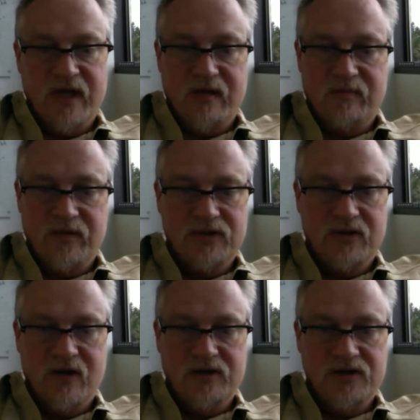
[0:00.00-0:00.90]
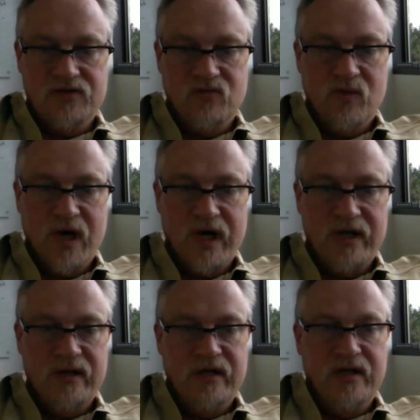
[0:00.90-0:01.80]
and I'm pretty sure ours is
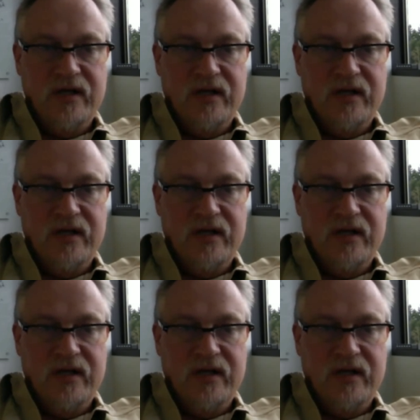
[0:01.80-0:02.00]
1. If